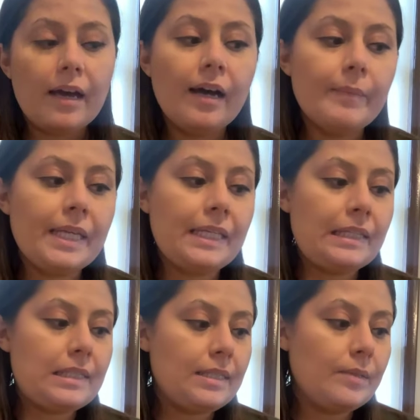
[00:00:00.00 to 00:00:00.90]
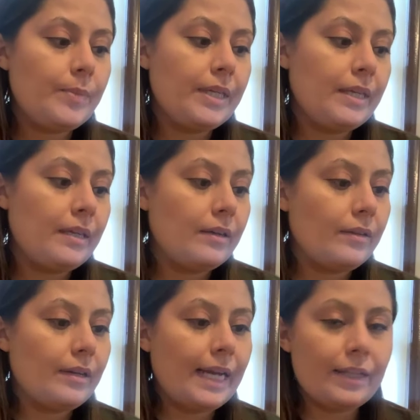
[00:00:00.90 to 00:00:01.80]
It needs to be
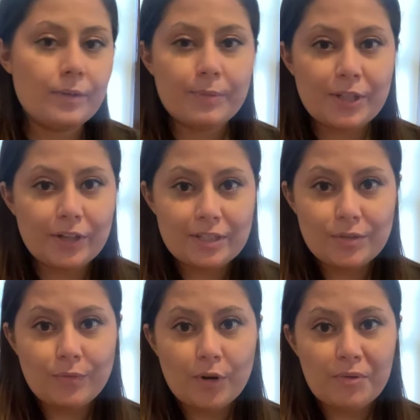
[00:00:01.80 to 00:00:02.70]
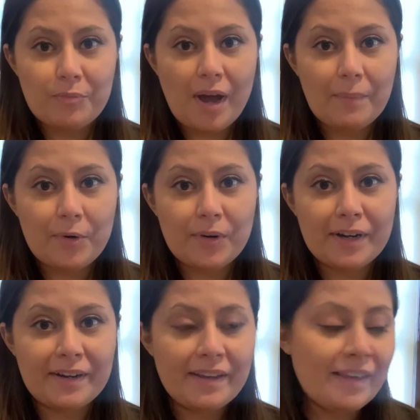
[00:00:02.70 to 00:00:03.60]
kind of the purest form of
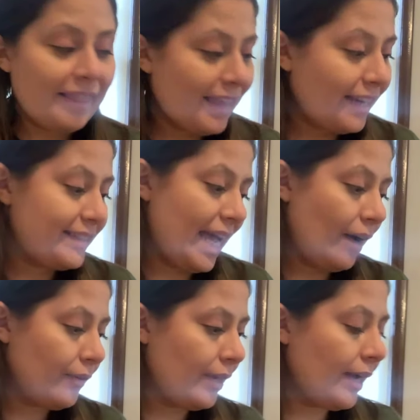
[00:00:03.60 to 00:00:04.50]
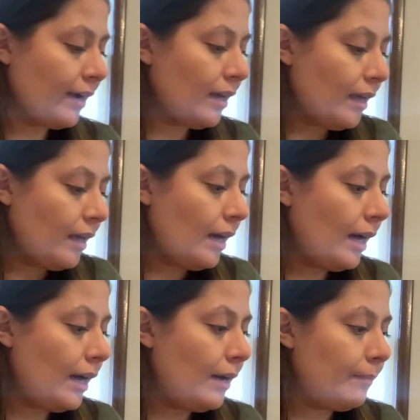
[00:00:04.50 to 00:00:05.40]
popcorn that is out there
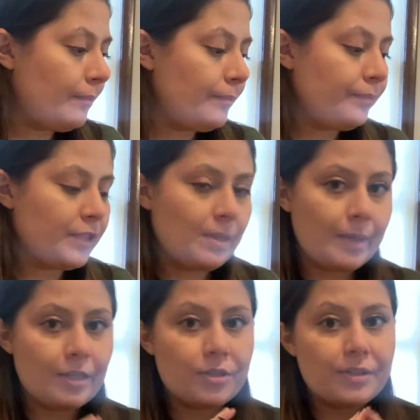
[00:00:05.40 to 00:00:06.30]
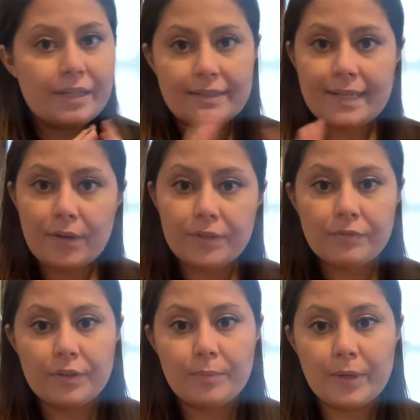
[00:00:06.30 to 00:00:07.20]
to make sure that it's healthy for
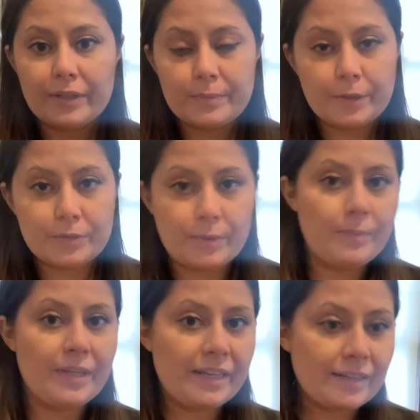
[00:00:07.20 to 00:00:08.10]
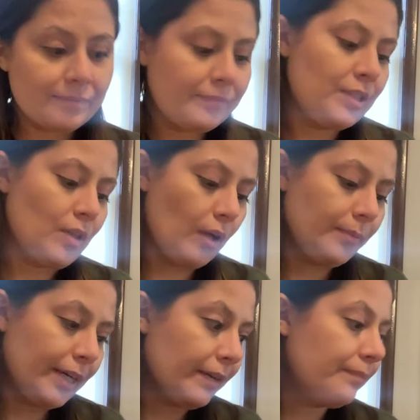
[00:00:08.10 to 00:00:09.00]
the birds. Birds wouldn't be eating salt and
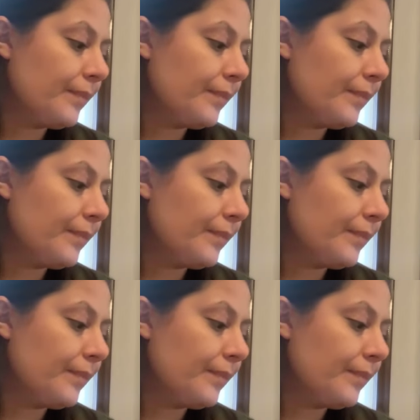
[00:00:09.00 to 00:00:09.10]
butter.